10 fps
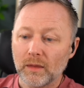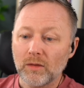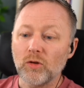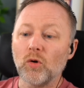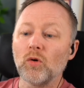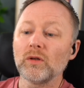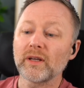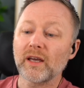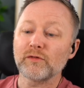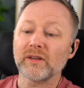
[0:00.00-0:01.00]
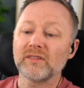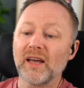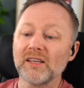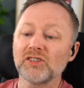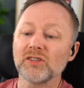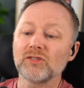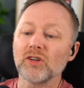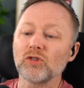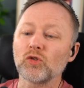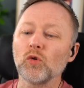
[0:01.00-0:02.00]
You only give attention to
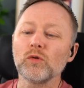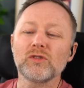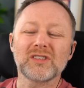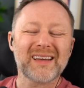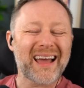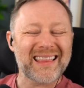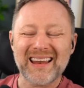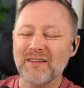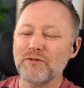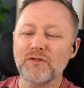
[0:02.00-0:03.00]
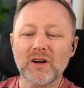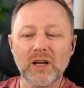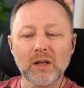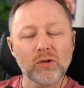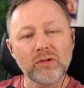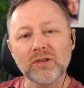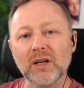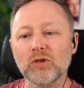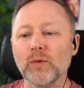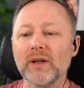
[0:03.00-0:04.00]
trolls. And then I fucking looked at their
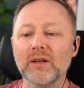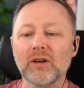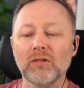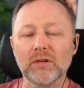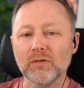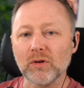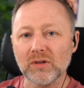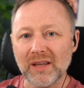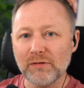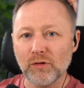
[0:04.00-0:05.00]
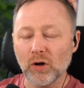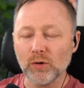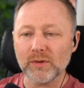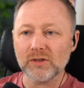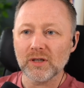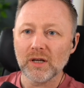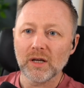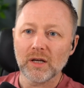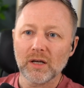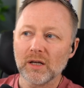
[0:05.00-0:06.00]
Twitter account and they've got no followers.
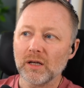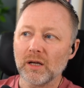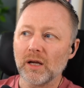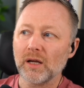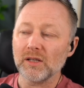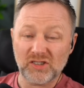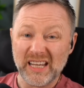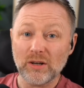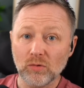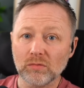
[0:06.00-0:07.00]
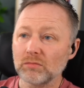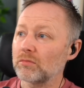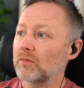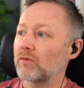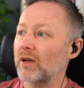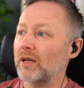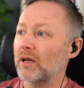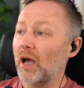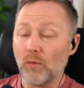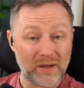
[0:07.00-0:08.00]
0, right?
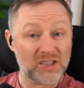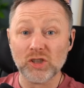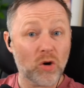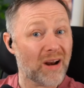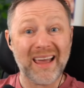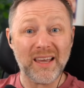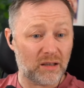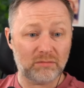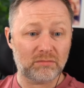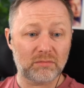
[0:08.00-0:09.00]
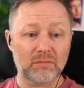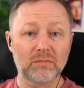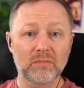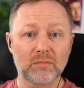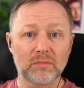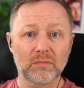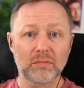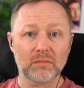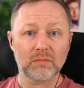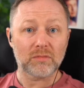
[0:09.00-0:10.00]
Which is alright.
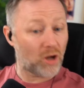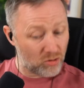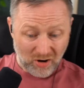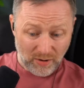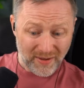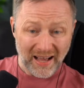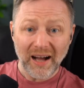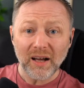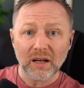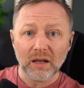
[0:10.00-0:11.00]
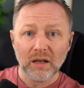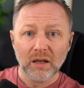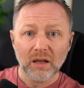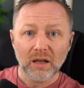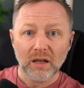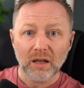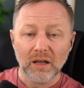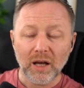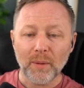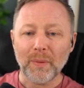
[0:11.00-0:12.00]
Nothing wrong with that.
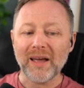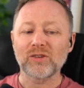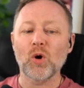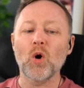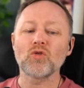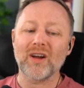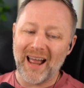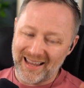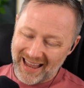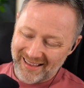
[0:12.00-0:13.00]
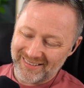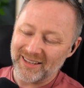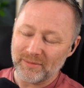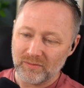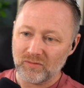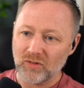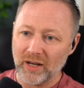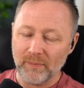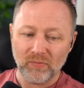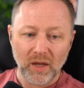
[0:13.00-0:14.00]
But I thought, right, I get it.
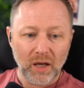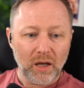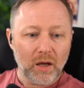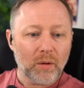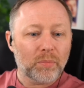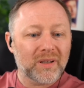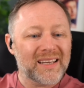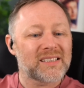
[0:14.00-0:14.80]
Right. Please,